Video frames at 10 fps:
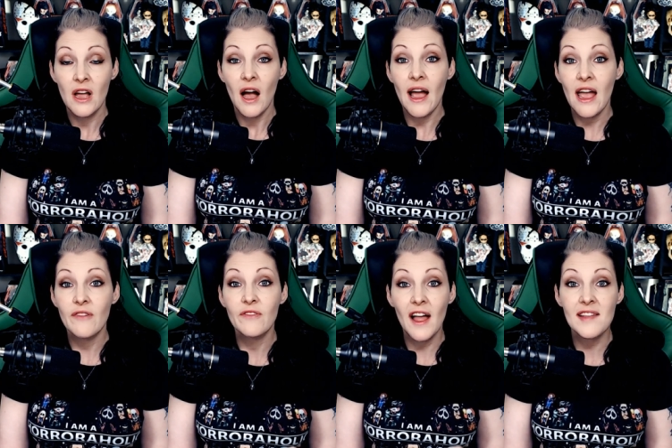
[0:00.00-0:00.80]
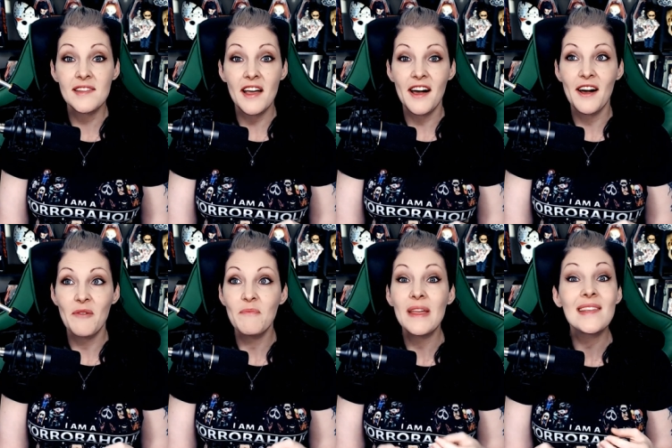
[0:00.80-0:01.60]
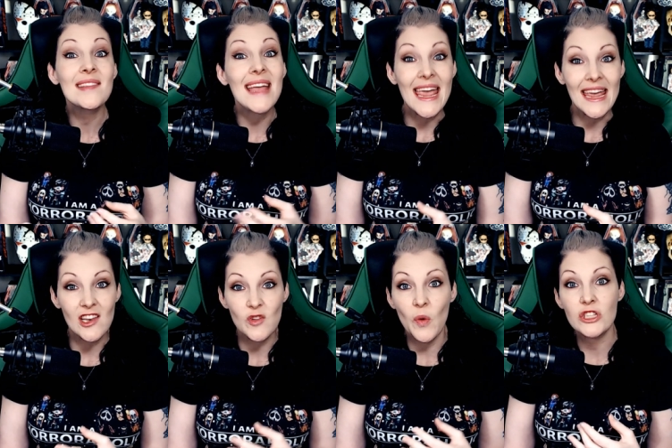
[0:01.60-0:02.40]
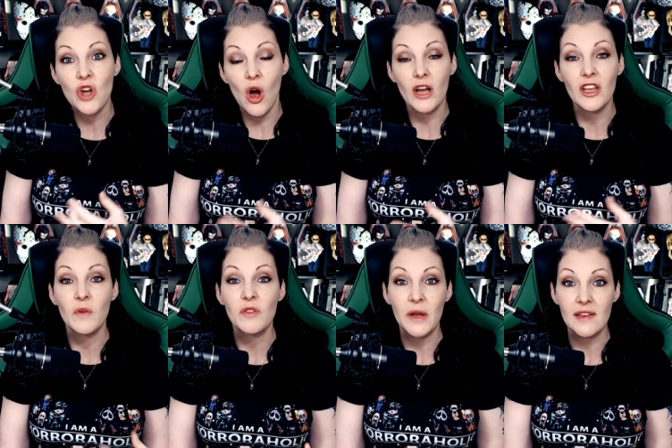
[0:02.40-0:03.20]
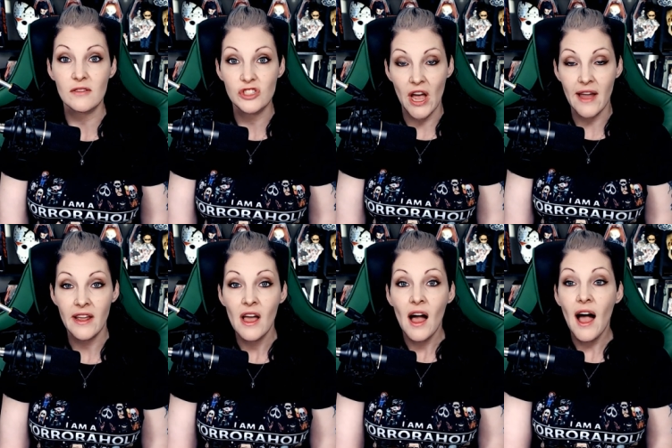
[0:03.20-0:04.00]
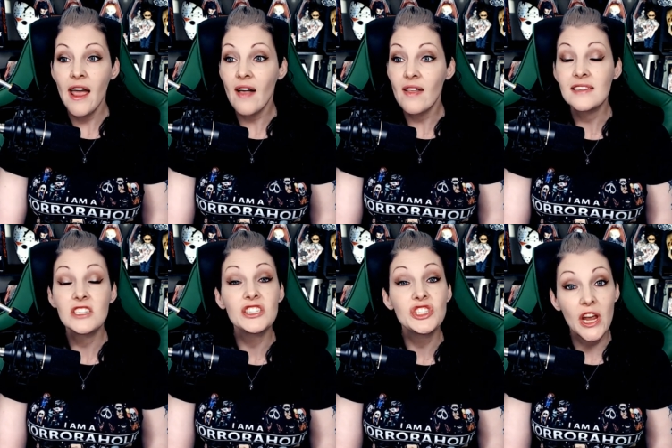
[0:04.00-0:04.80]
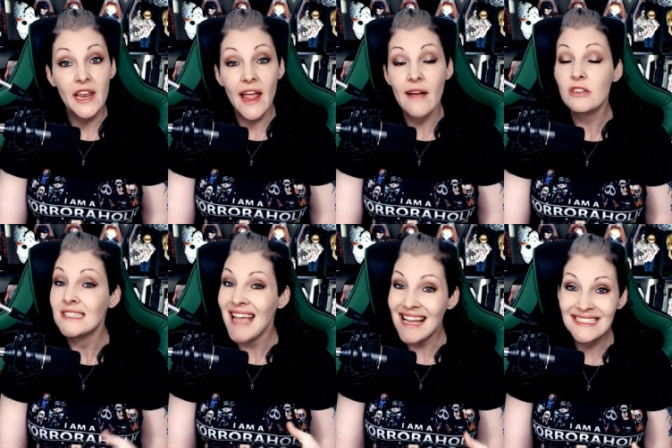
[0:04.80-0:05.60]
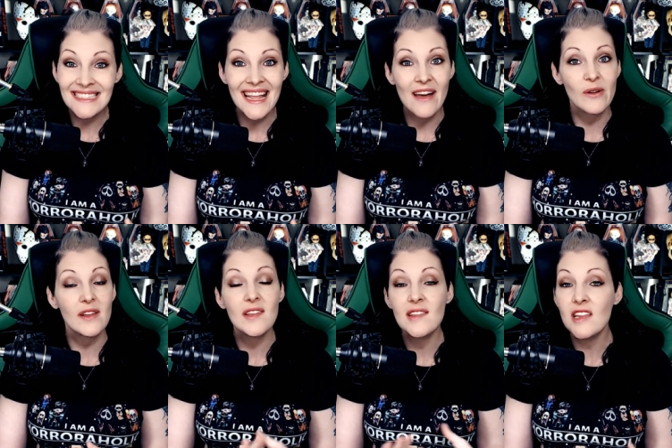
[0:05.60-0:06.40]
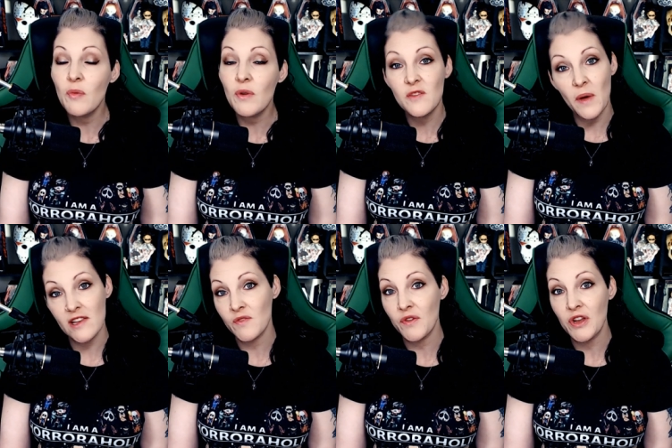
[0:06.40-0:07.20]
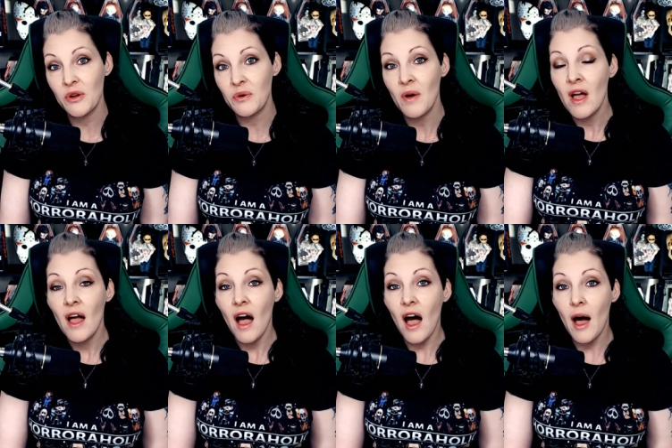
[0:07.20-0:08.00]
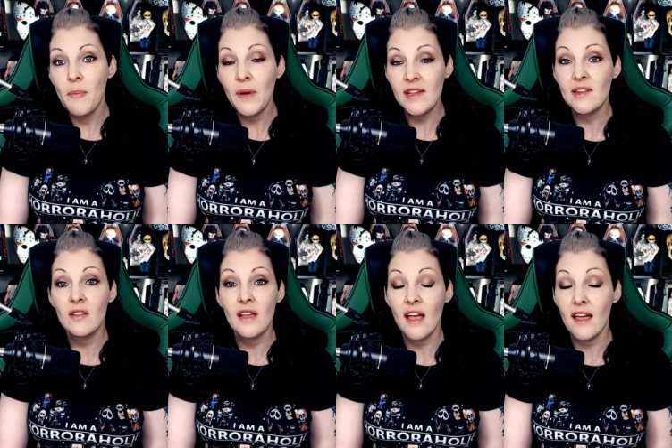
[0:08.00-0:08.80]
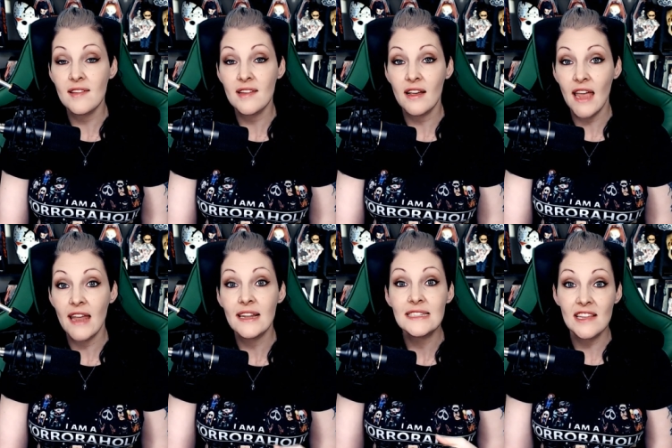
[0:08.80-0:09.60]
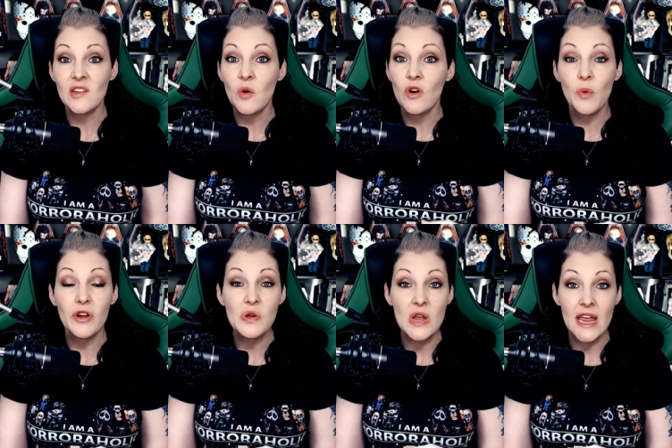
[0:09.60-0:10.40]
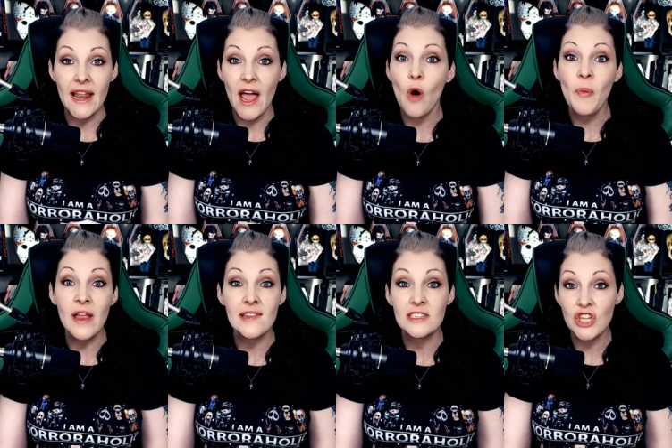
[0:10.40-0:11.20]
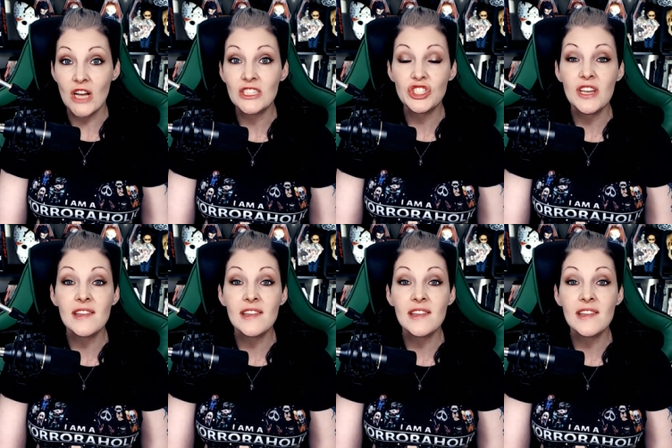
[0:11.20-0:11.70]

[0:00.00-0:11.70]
I have less uh, mistakes when talking with Pixel Chat. I highly suggest check it out, test it out, see what's best for you. Uh, Pixel has, again, a Discord where you can get help and suggestions.